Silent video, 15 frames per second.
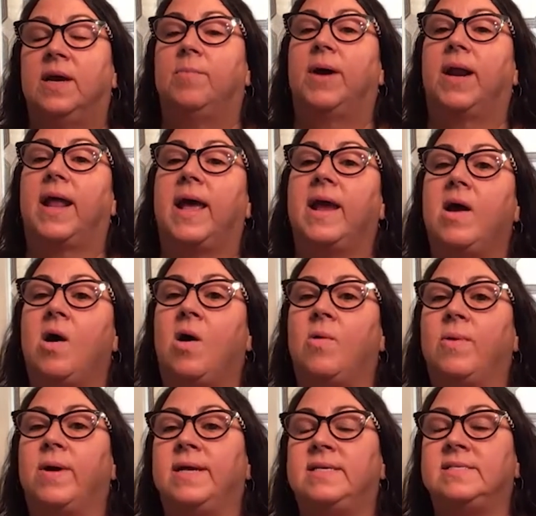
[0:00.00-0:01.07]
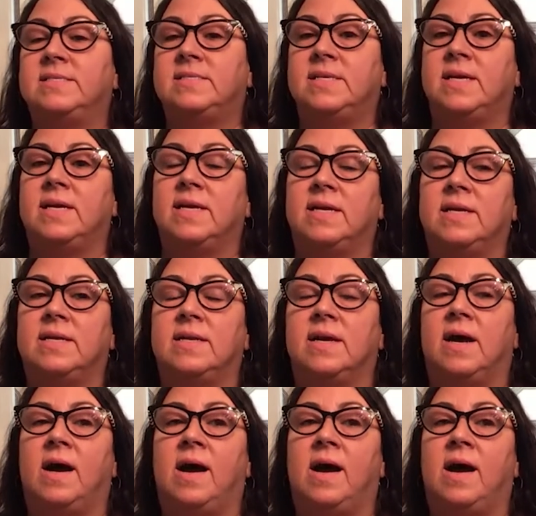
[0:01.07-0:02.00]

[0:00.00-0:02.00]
But I always did